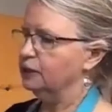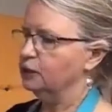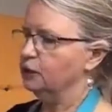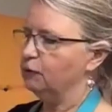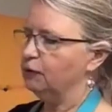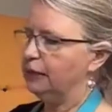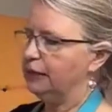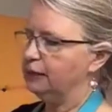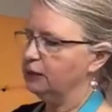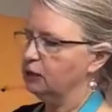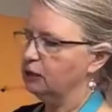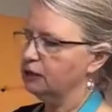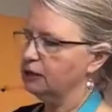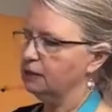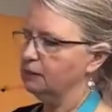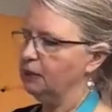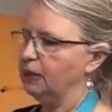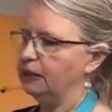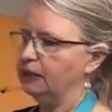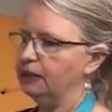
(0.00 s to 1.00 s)
So these are
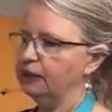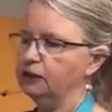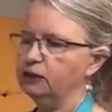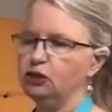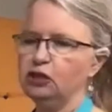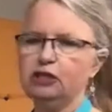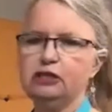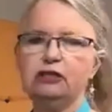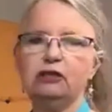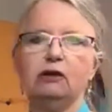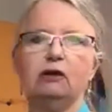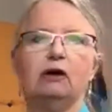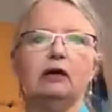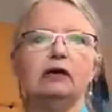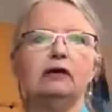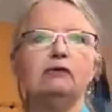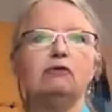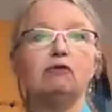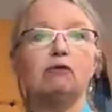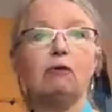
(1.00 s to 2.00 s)
some I did just
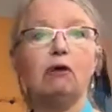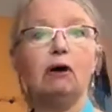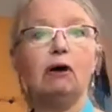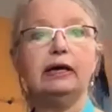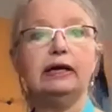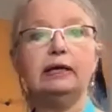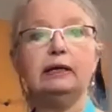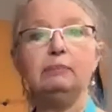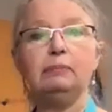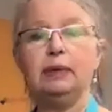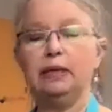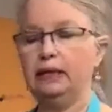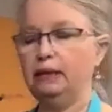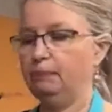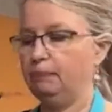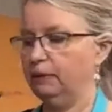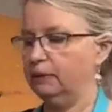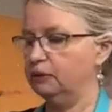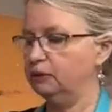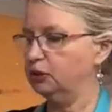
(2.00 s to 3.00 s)
on drawing
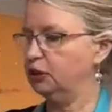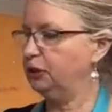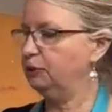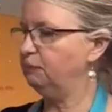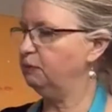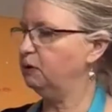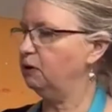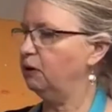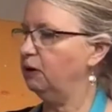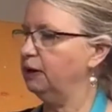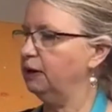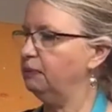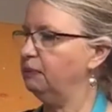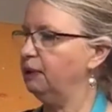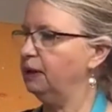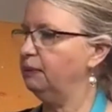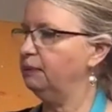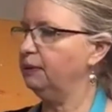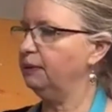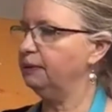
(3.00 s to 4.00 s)
paper, cheap
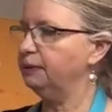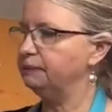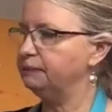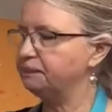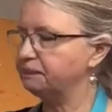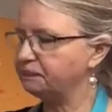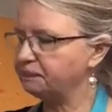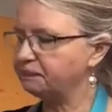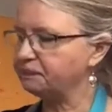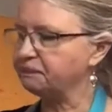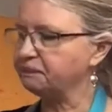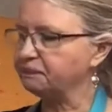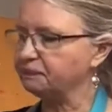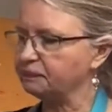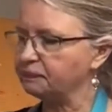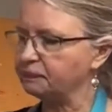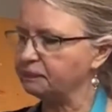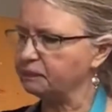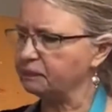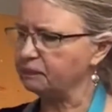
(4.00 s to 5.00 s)
drawing paper.
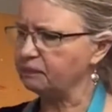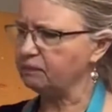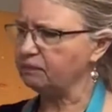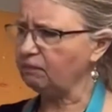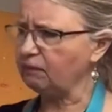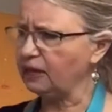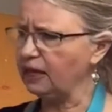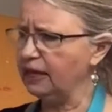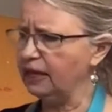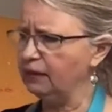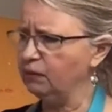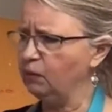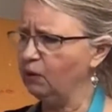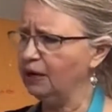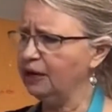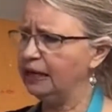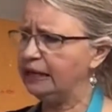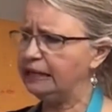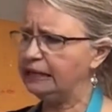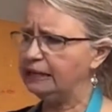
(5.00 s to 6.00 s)
And
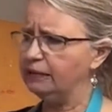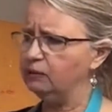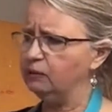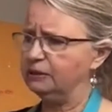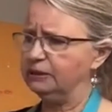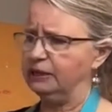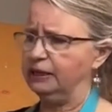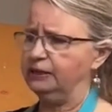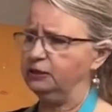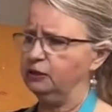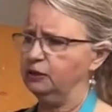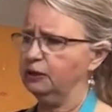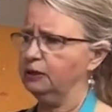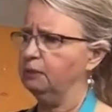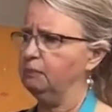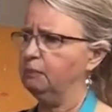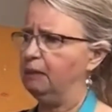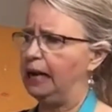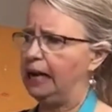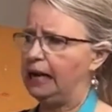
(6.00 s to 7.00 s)
what I did was I
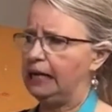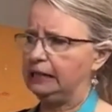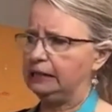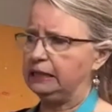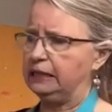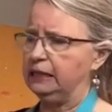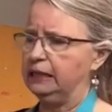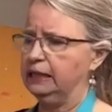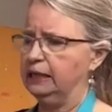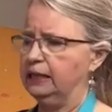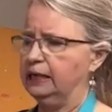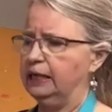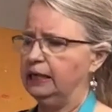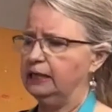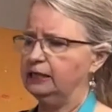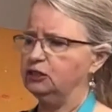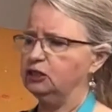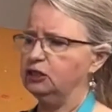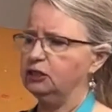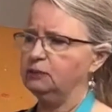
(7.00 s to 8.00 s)
took the mat
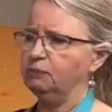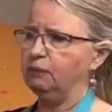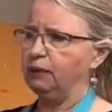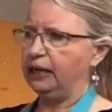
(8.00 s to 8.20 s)
and just